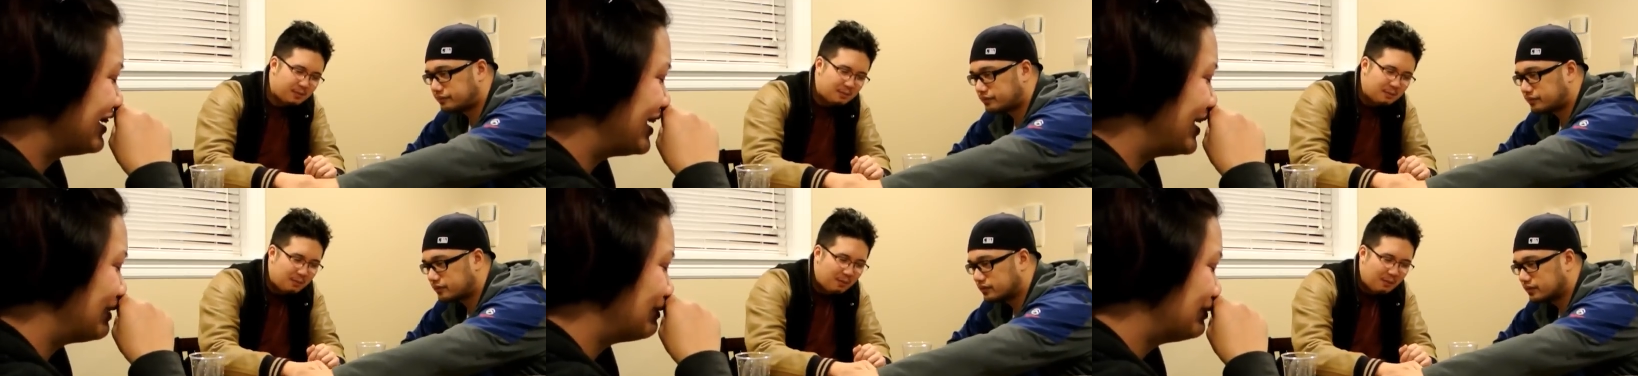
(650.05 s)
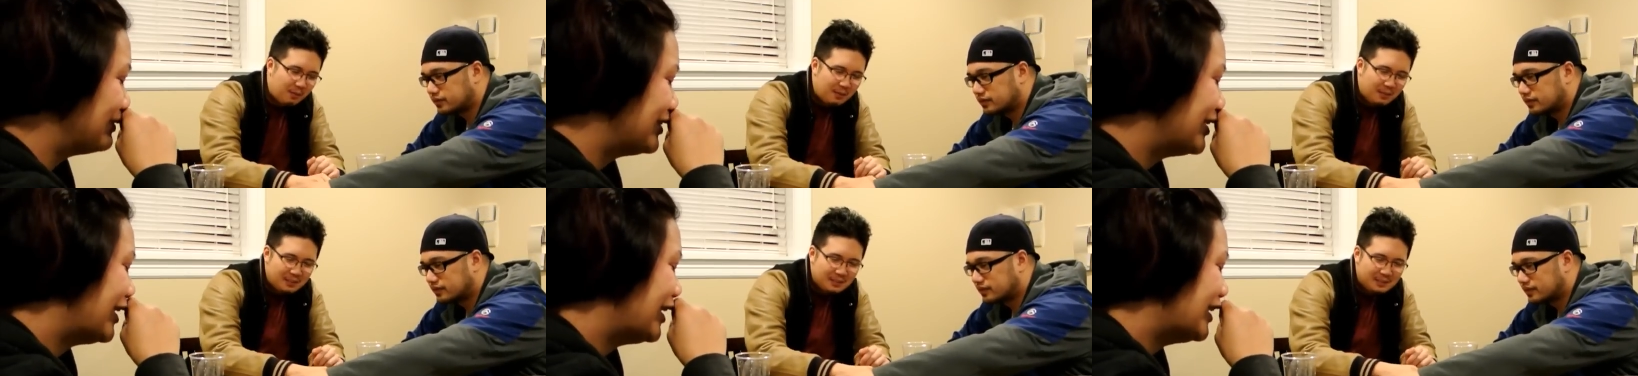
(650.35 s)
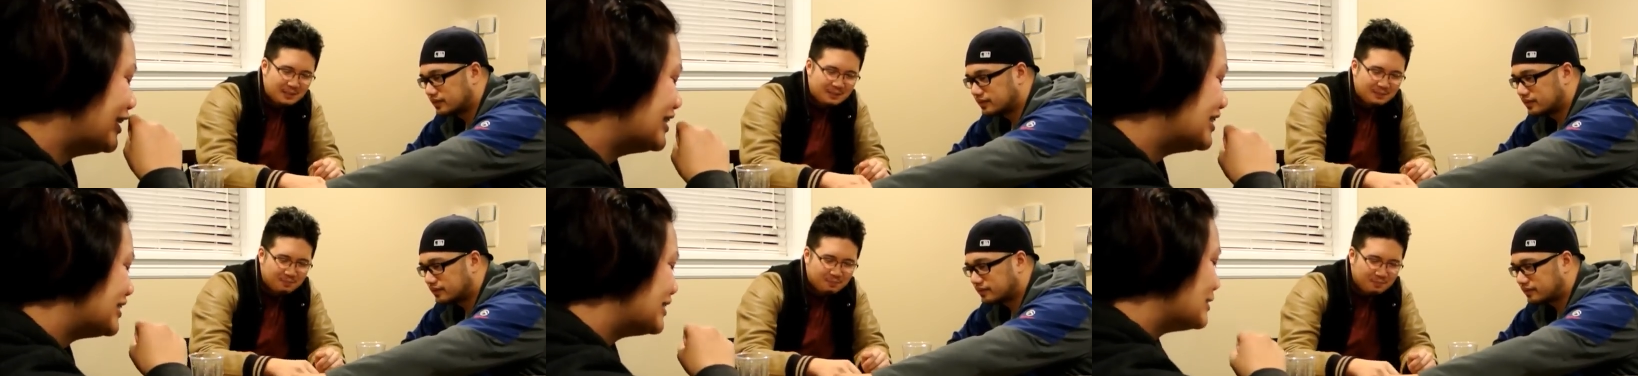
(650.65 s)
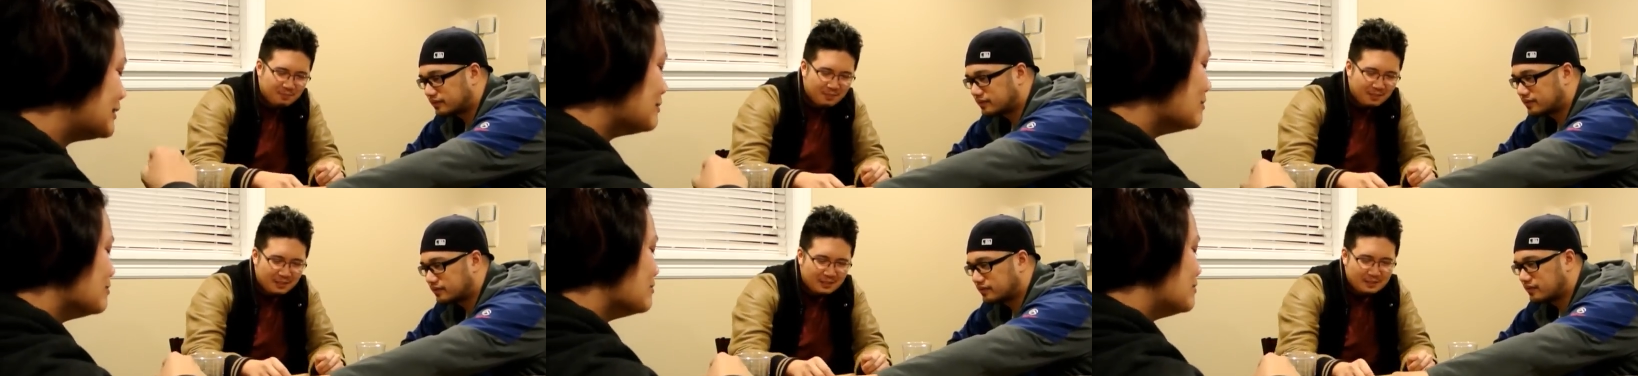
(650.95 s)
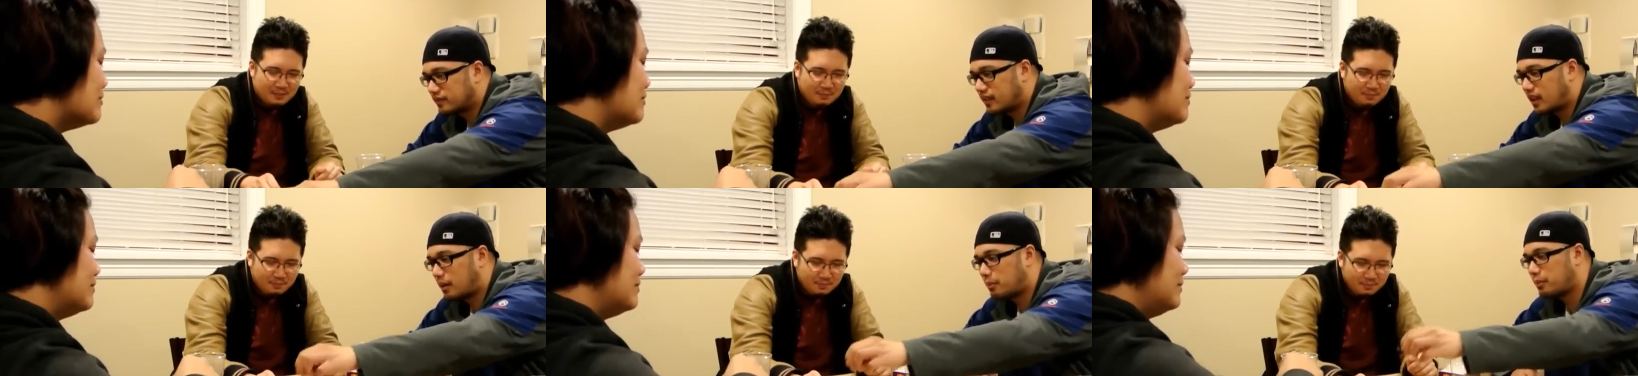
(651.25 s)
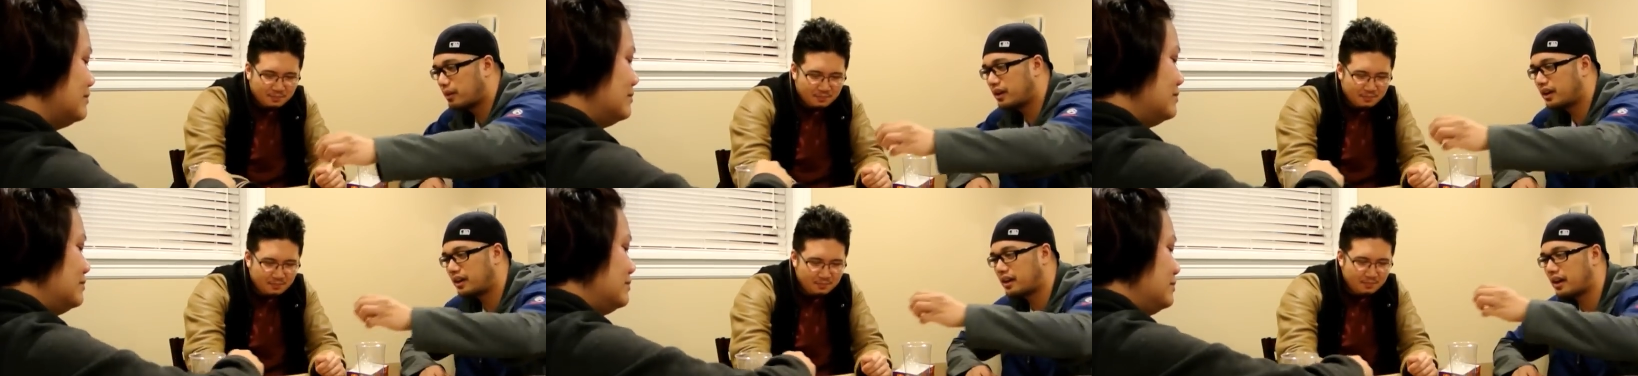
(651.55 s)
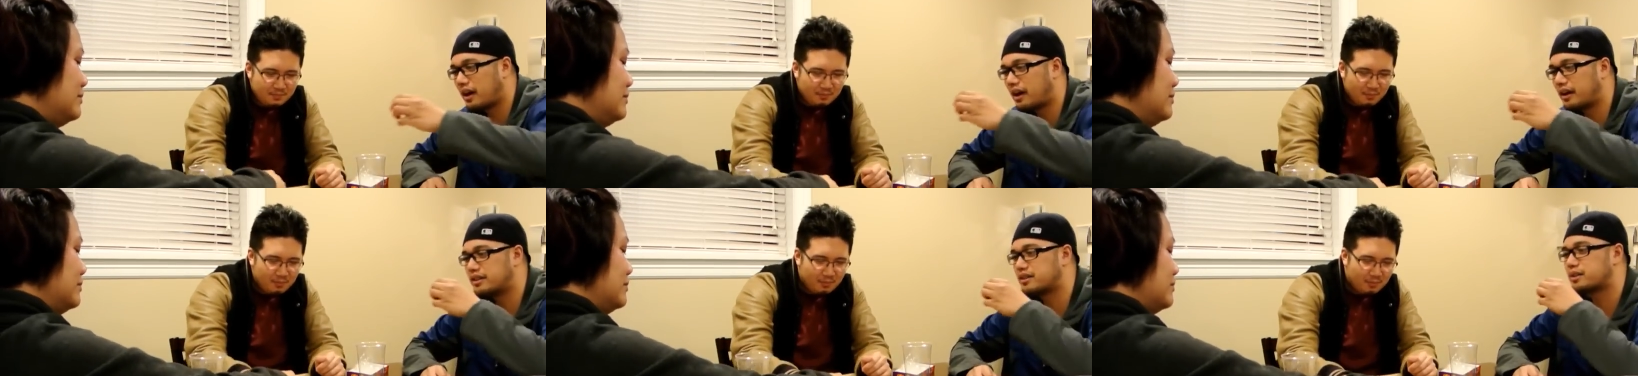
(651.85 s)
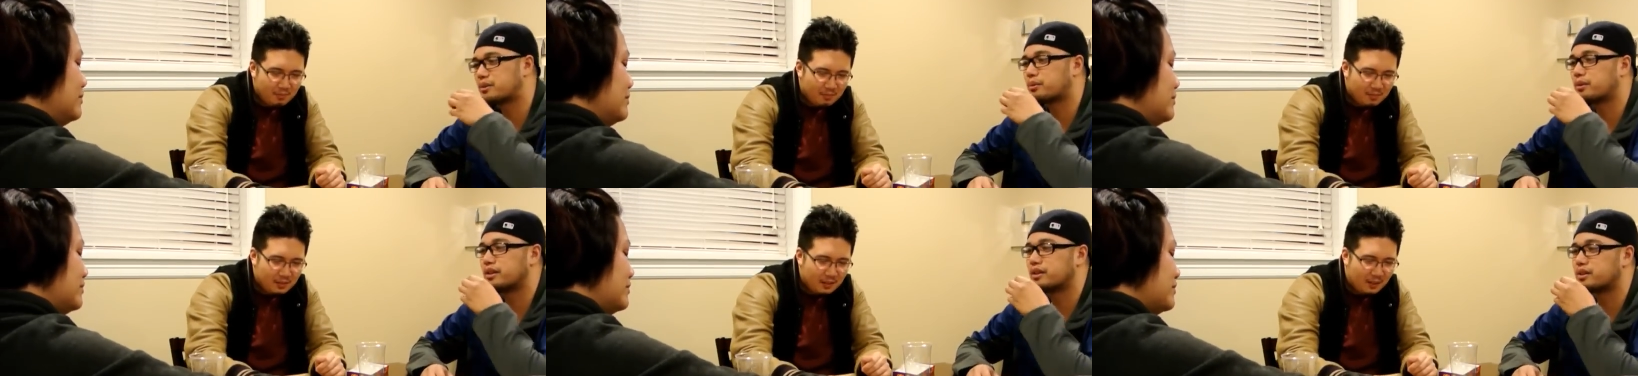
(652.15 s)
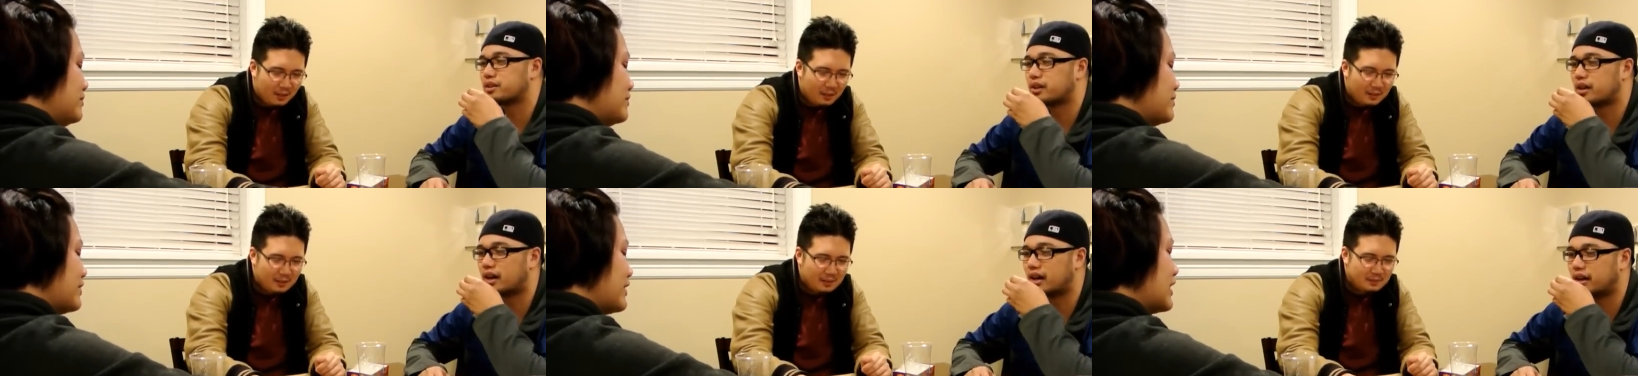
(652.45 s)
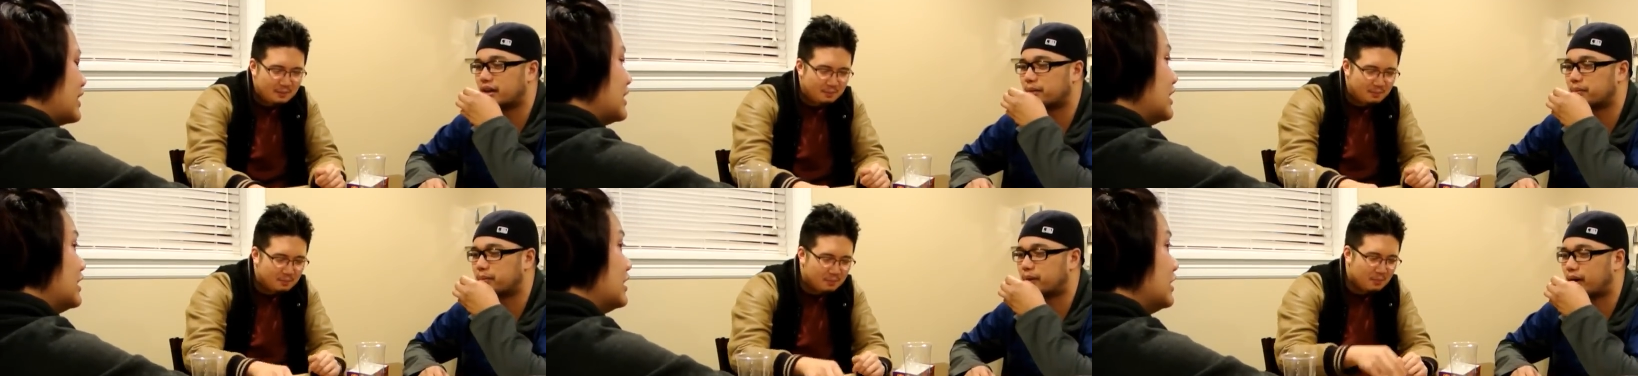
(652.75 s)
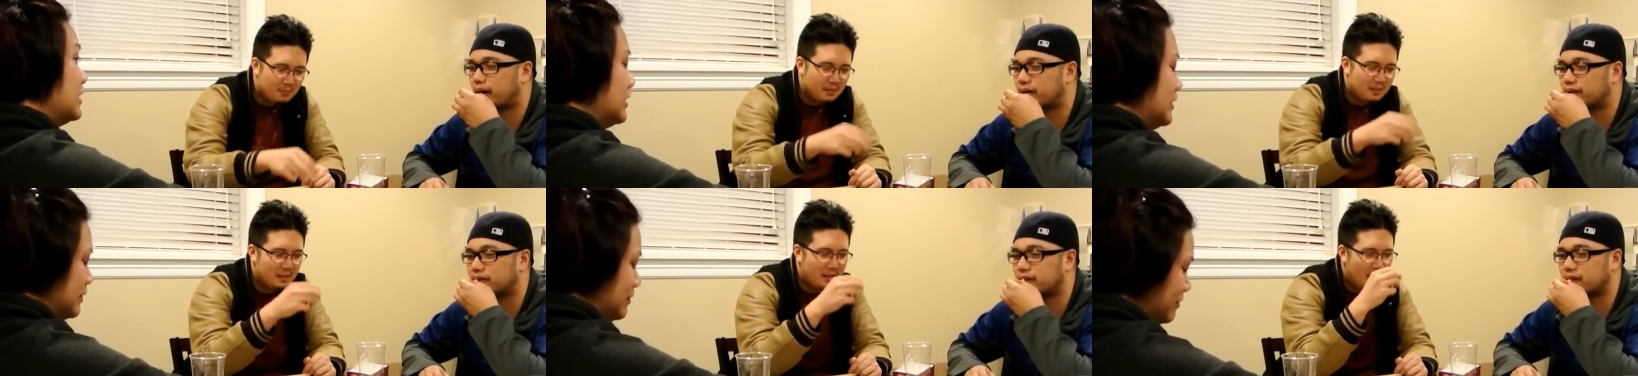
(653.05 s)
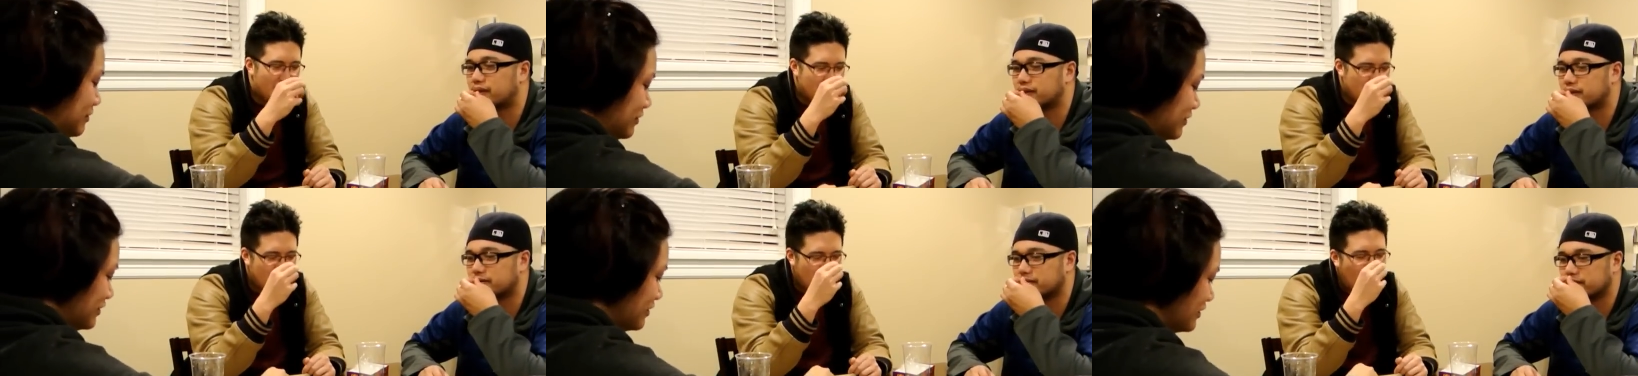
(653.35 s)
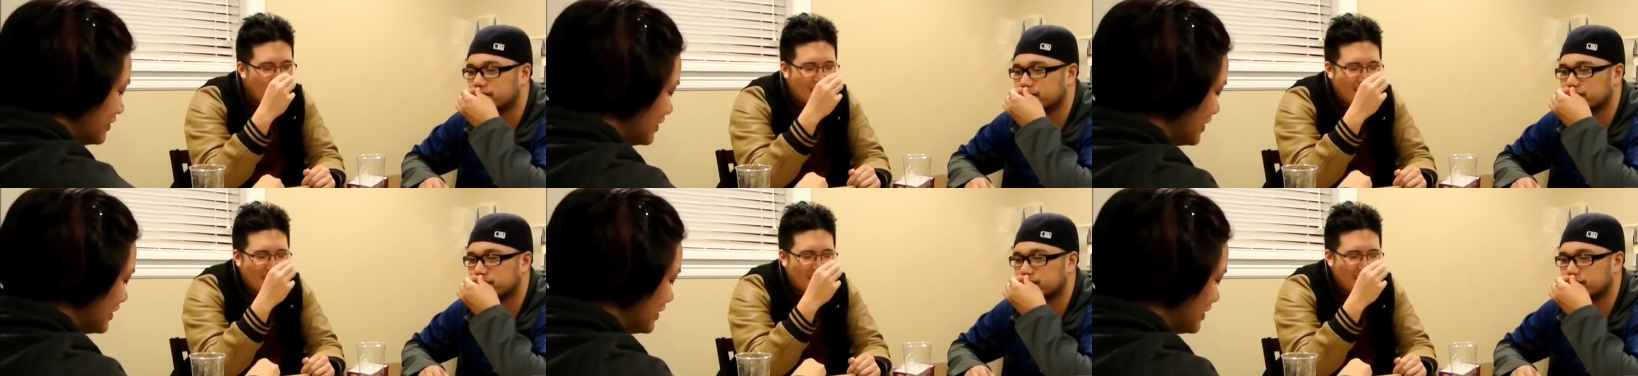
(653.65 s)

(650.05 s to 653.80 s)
Speaker 1: up. I'm I just want to try a barf. I just